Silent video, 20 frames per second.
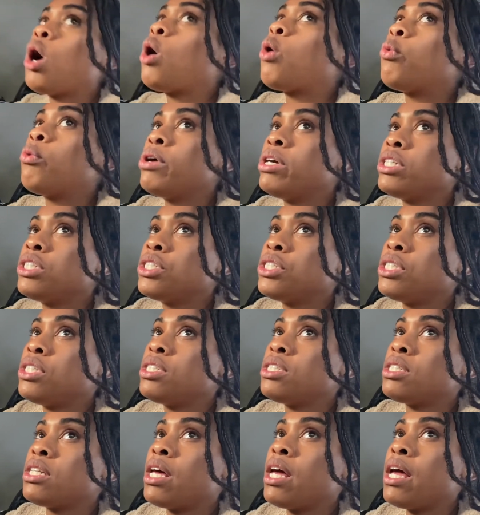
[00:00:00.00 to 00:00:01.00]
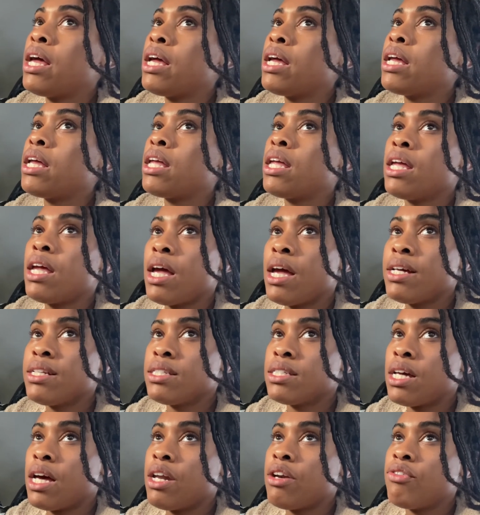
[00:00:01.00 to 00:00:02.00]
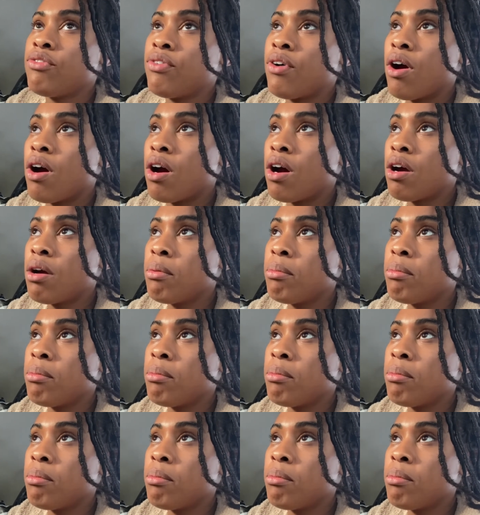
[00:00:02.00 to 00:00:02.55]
which is like, yeah, it's kind of far,